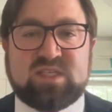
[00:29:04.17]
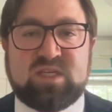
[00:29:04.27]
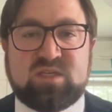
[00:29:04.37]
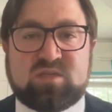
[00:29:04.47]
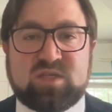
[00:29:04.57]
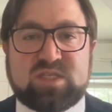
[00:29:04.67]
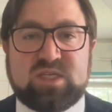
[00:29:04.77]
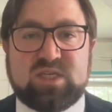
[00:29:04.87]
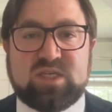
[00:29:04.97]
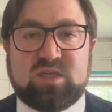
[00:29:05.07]
interest
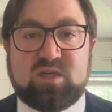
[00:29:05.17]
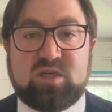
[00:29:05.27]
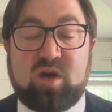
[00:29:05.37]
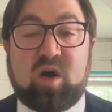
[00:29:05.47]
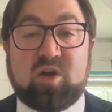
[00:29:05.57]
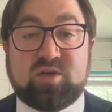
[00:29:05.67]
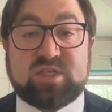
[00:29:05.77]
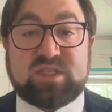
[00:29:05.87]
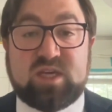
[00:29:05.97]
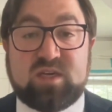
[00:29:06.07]
in,
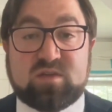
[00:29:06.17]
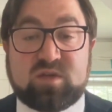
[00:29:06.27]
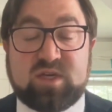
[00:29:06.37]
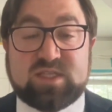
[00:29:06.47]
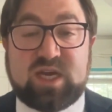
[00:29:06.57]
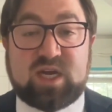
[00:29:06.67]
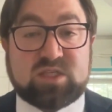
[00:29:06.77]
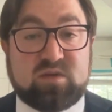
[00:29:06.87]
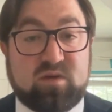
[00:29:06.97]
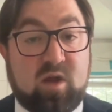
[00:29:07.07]
understanding the
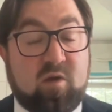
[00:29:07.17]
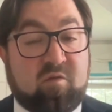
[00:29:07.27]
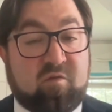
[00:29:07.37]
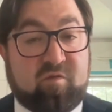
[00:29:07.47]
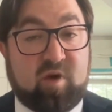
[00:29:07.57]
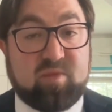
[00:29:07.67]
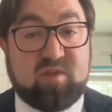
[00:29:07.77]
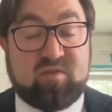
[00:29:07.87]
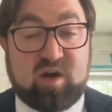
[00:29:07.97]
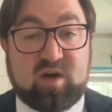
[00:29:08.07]
transaction from the
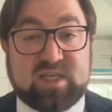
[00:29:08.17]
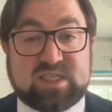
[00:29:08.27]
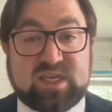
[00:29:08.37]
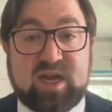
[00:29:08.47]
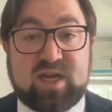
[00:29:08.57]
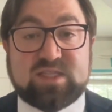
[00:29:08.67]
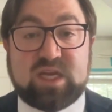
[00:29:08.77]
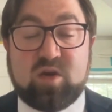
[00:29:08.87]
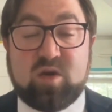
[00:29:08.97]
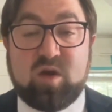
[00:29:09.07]
various sides
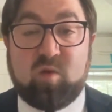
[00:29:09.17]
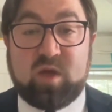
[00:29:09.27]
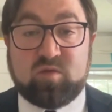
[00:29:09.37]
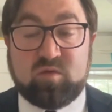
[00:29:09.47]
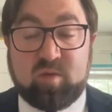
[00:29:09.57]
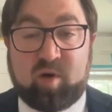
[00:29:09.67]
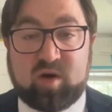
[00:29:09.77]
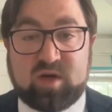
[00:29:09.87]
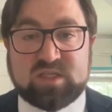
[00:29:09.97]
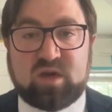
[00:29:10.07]
and knowing who the
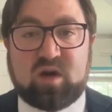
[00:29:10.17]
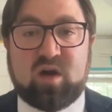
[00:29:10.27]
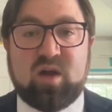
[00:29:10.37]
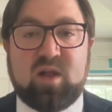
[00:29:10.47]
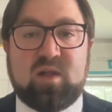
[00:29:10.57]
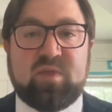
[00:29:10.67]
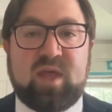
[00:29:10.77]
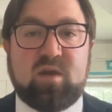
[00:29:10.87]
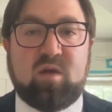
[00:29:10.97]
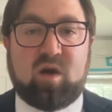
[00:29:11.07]
parties are
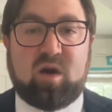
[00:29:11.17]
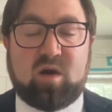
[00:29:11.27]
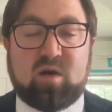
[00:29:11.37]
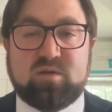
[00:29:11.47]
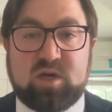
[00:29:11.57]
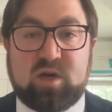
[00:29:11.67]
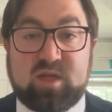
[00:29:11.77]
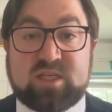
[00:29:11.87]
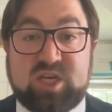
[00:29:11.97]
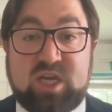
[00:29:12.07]
that are,
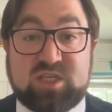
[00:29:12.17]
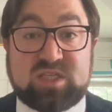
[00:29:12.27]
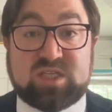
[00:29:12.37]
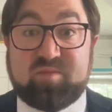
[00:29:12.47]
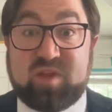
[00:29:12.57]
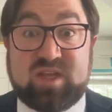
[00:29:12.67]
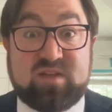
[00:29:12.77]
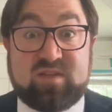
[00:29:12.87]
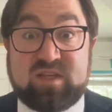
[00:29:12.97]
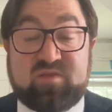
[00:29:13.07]
exchanging something
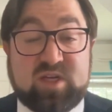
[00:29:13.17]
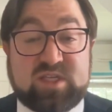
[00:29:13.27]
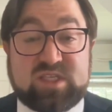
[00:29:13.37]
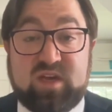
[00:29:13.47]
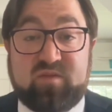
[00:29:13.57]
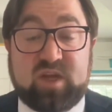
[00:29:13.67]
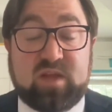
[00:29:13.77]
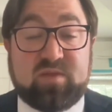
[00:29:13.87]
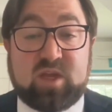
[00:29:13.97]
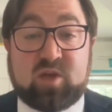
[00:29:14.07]
that's very significant,
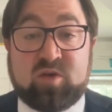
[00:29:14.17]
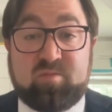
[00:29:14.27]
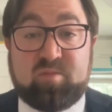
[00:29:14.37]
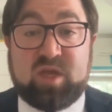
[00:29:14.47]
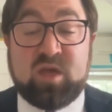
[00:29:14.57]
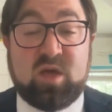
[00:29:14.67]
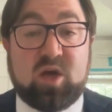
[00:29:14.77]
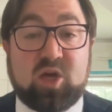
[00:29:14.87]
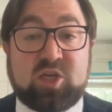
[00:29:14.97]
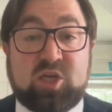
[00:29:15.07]
that could be
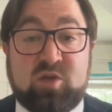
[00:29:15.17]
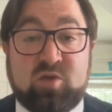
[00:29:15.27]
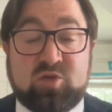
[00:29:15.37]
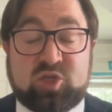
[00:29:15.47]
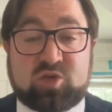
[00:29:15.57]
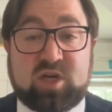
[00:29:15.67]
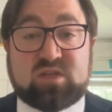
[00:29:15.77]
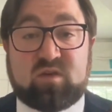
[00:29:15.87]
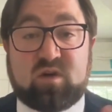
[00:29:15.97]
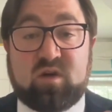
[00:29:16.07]
a huge
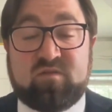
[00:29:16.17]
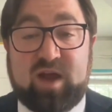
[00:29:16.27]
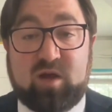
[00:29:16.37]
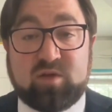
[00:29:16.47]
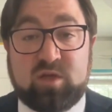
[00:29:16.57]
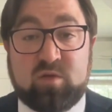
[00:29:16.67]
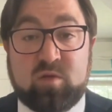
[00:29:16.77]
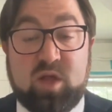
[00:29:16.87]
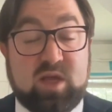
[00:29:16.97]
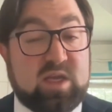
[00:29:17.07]
transfer of value,
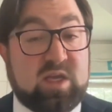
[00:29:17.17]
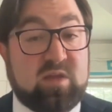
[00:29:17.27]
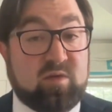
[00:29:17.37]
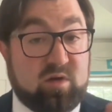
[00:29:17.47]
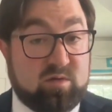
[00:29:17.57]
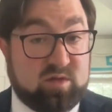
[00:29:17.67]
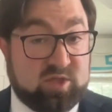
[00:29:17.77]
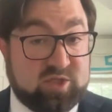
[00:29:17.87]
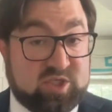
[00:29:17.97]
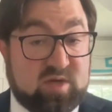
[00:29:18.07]
either
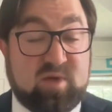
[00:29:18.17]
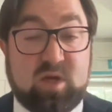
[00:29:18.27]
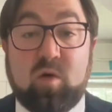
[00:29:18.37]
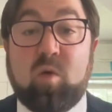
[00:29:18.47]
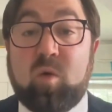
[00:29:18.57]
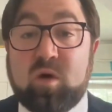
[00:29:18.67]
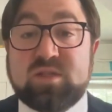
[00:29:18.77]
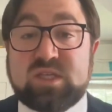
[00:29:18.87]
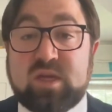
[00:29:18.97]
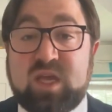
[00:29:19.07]
legitimate or in
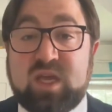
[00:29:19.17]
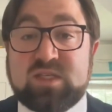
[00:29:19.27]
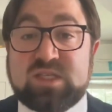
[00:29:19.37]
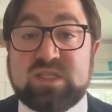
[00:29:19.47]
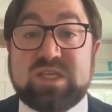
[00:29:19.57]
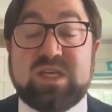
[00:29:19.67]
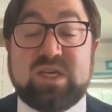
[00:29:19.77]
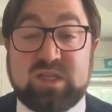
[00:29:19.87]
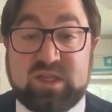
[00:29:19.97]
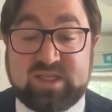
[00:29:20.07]
some cases
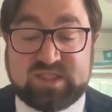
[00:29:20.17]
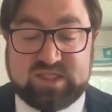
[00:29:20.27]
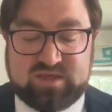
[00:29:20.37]
illicit.